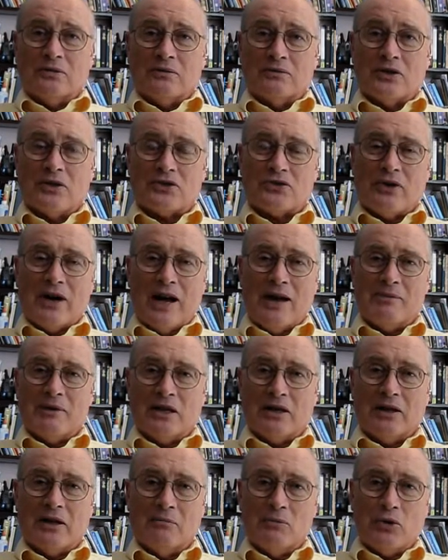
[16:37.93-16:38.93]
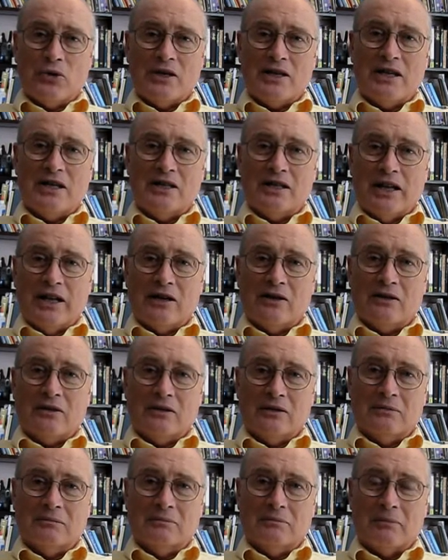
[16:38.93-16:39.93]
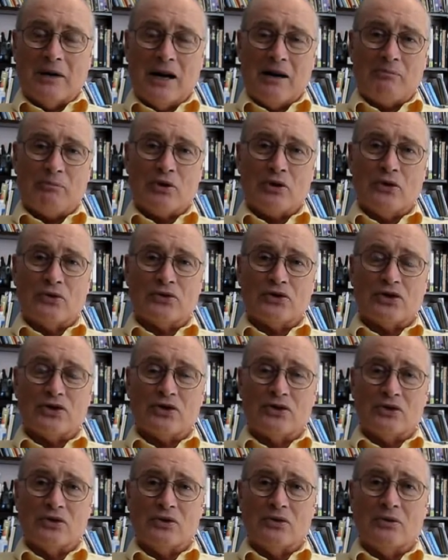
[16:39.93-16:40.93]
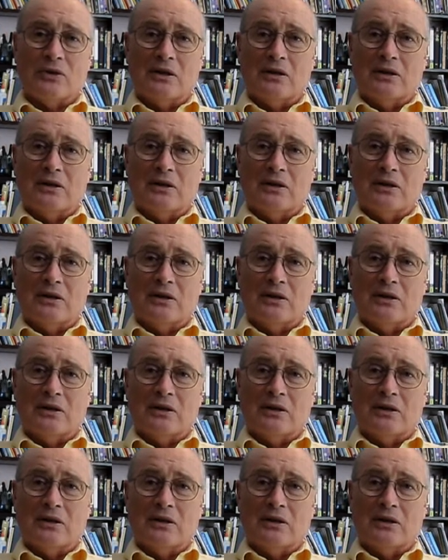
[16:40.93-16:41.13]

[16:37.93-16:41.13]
describe in a little more detail my approach to